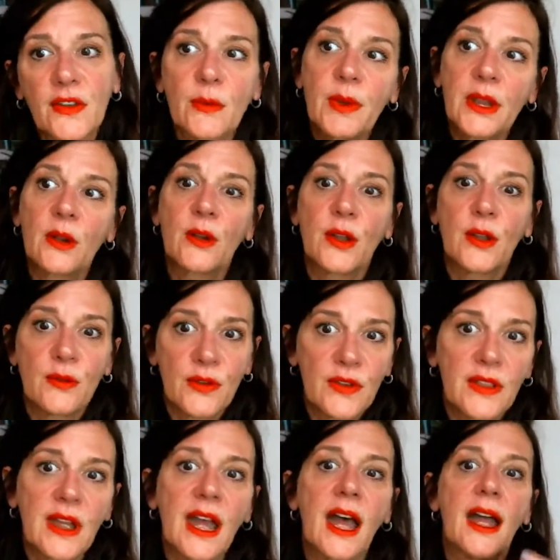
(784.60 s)
bigger you, see the
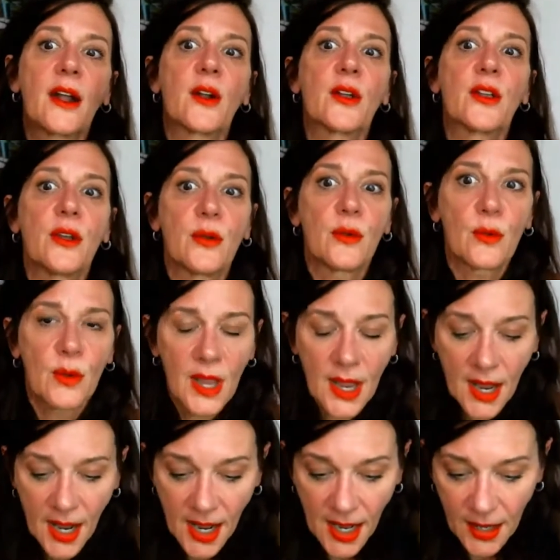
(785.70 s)
higher you,
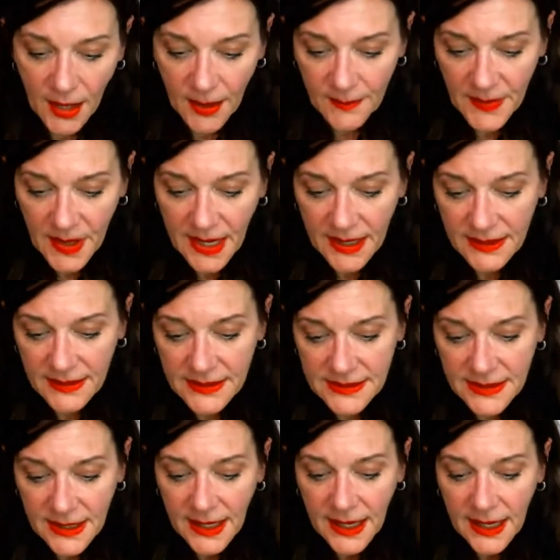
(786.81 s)
and
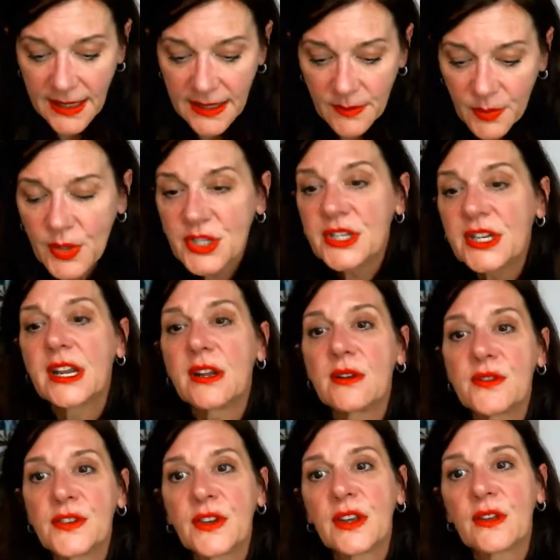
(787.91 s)
appreciate your
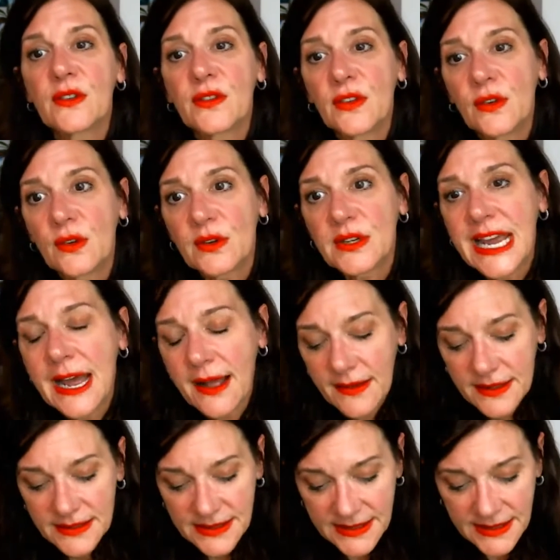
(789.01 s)
skills and your
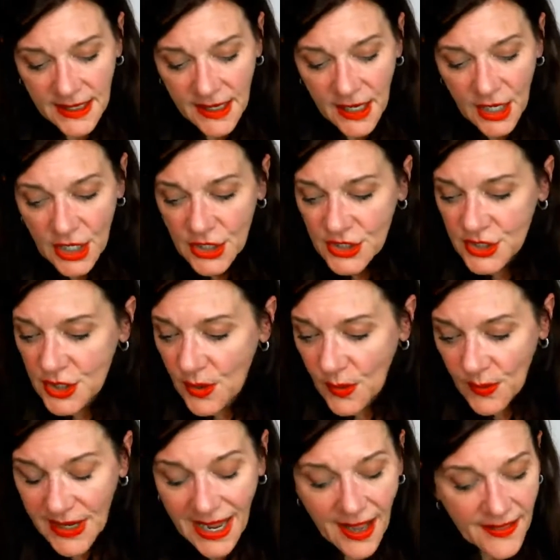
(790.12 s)
talents. So
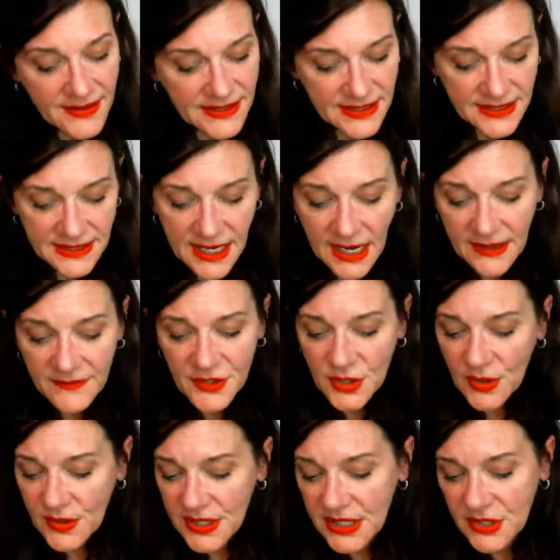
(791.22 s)
yeah, this has kind of
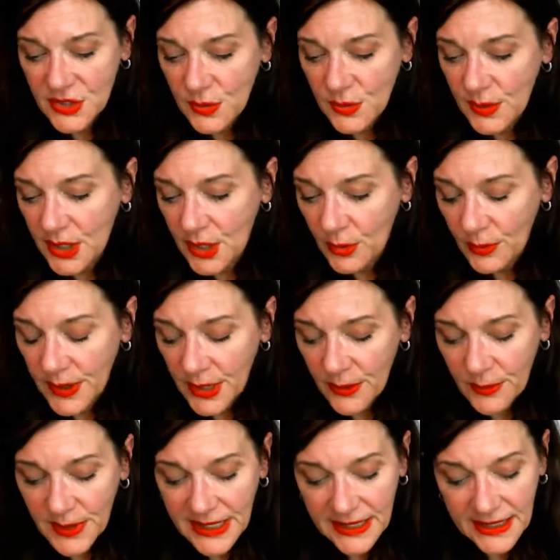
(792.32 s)
turned into a career
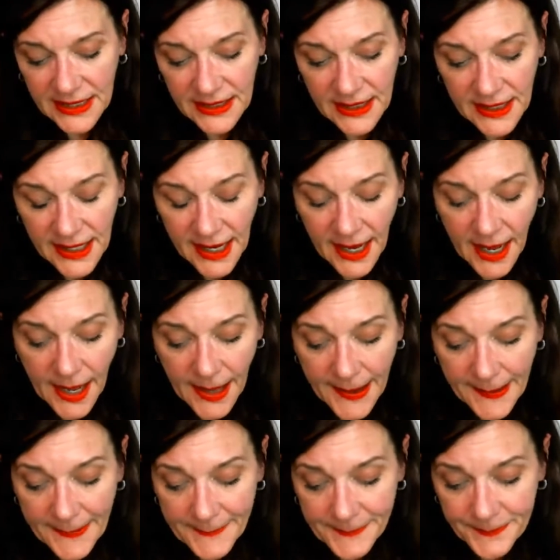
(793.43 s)
reading.
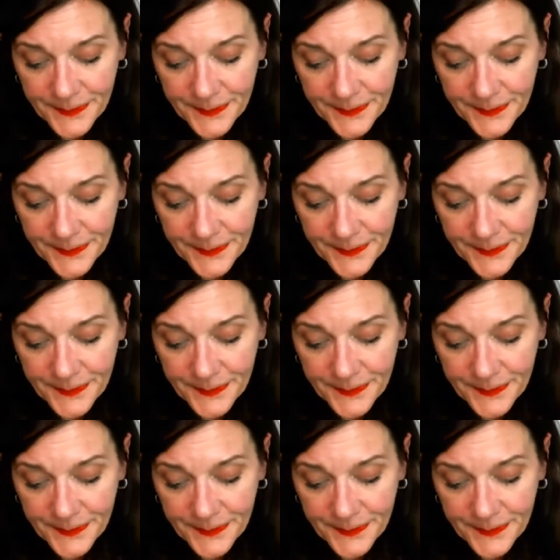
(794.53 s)
And